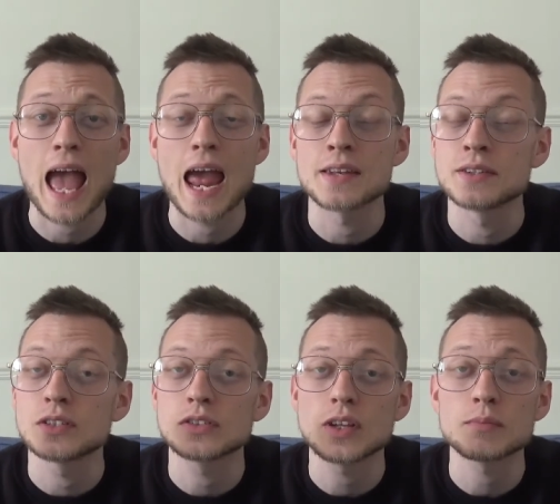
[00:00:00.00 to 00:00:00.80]
and
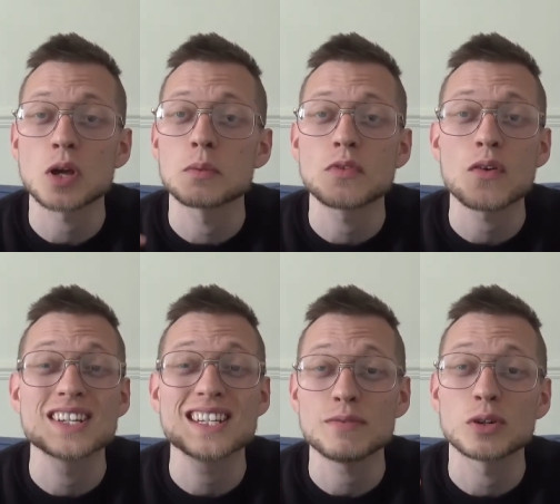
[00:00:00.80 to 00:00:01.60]
sometimes very
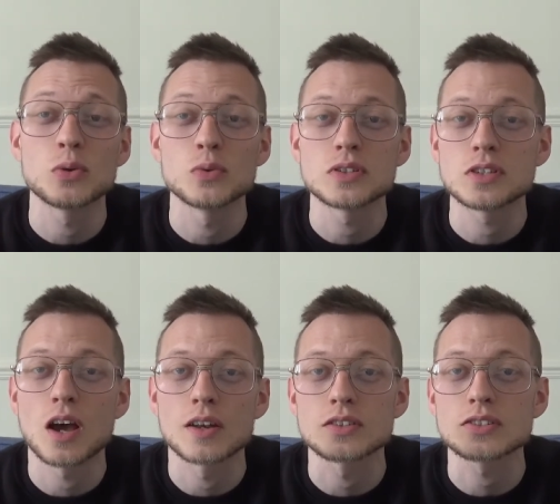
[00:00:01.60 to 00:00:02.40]
difficult to
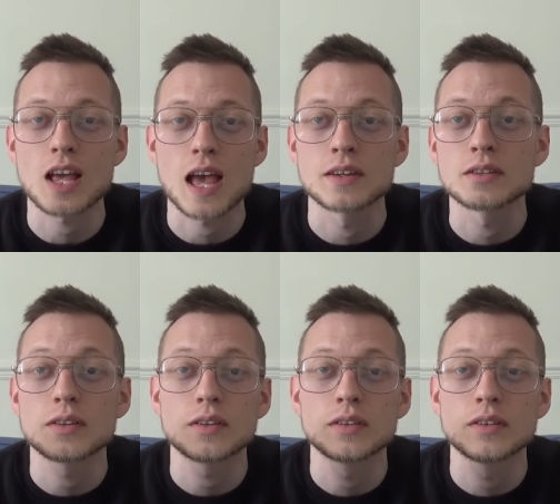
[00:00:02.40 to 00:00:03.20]
understand
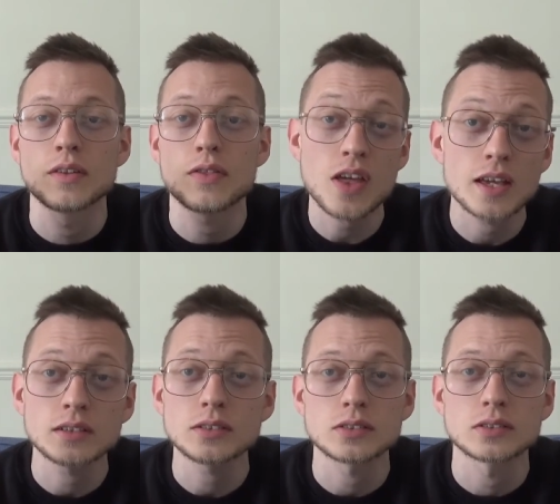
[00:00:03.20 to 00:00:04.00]

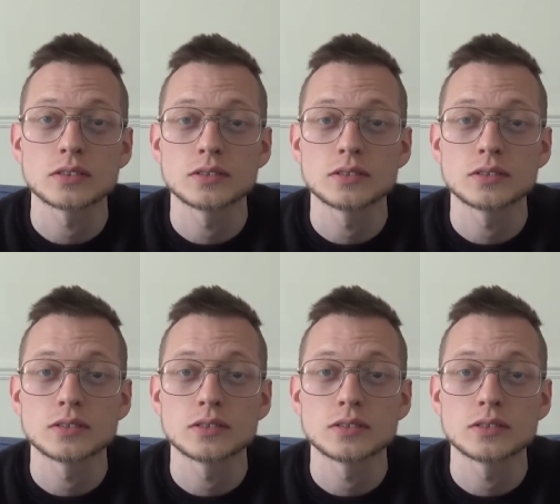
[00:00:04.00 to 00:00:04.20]
things.